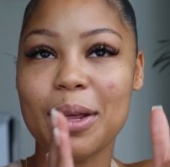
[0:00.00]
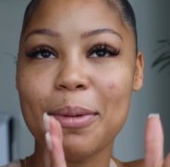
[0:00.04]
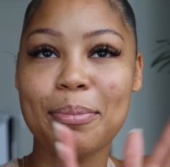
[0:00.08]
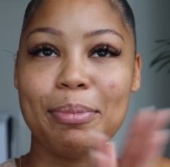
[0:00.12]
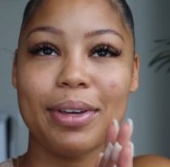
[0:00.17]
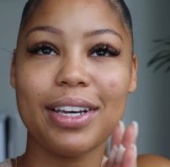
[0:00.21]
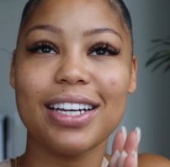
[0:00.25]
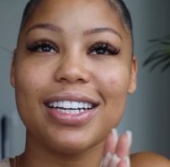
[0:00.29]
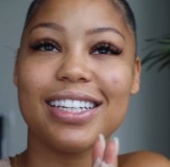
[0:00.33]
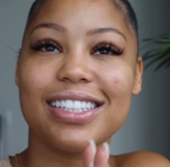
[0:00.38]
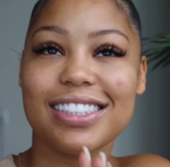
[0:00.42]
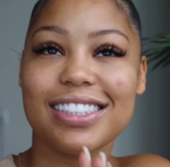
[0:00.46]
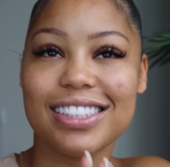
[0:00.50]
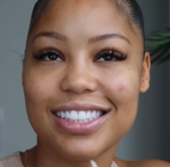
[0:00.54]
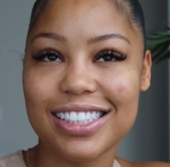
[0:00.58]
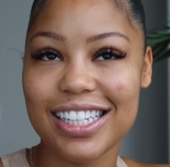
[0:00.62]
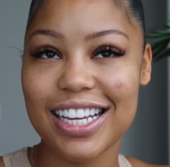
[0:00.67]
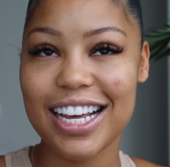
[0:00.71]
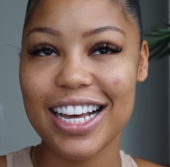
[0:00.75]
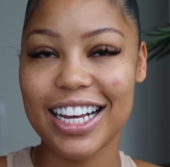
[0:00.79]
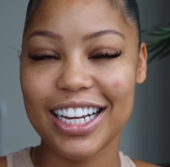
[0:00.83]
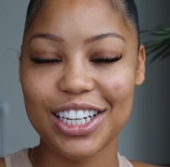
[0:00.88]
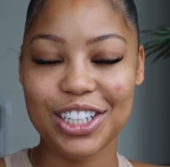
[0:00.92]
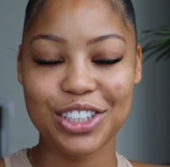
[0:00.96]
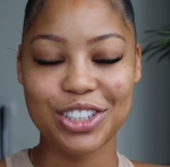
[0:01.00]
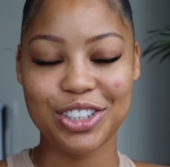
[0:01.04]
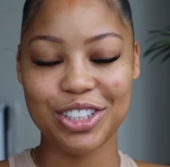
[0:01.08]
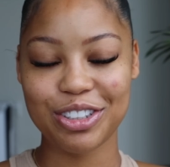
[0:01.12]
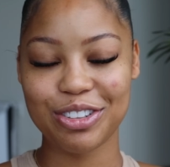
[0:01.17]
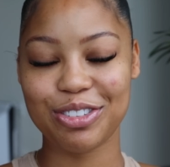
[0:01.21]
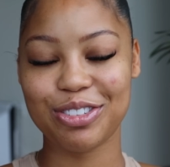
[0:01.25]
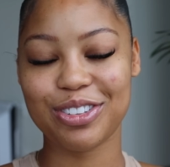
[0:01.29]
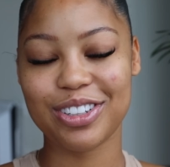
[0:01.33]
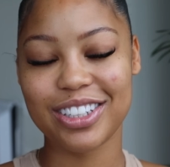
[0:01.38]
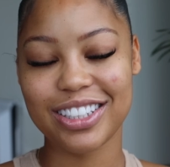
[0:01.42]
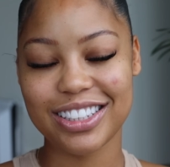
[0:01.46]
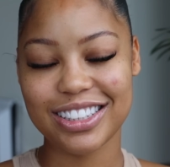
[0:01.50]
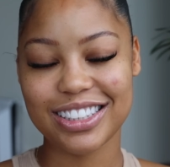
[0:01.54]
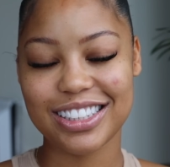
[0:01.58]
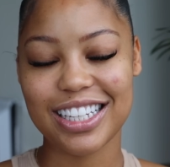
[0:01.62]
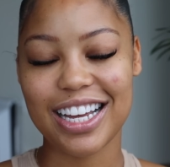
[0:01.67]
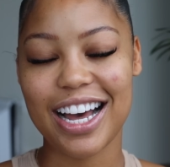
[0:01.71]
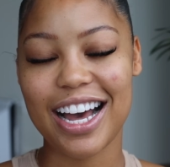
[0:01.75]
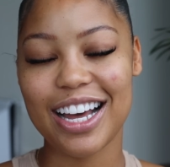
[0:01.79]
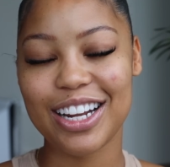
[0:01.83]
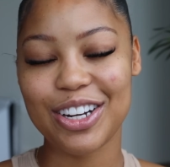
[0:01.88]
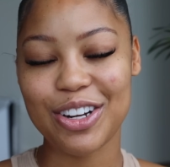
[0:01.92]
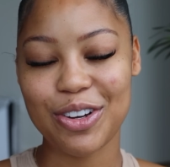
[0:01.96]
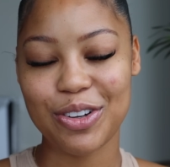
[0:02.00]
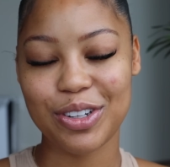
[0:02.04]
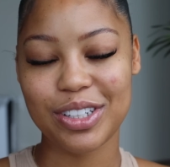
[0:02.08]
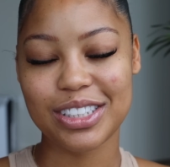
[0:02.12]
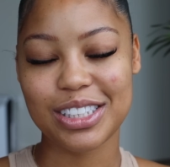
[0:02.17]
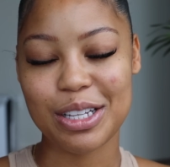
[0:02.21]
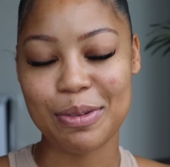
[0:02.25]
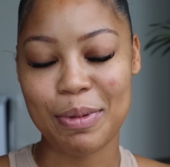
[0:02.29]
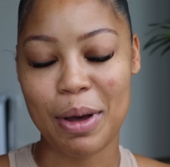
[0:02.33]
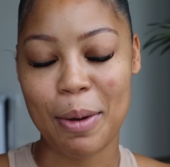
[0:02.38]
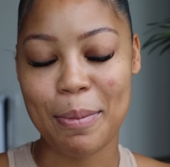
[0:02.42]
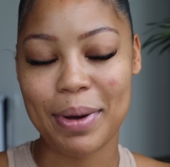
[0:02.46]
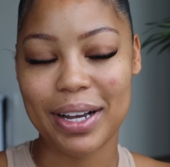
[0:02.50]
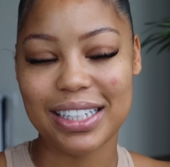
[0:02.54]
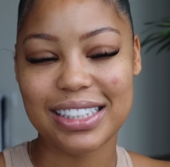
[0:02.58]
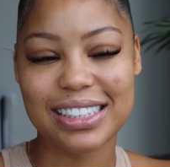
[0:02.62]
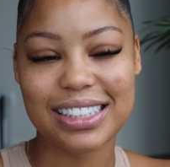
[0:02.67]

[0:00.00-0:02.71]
The biggest difference I noticed about my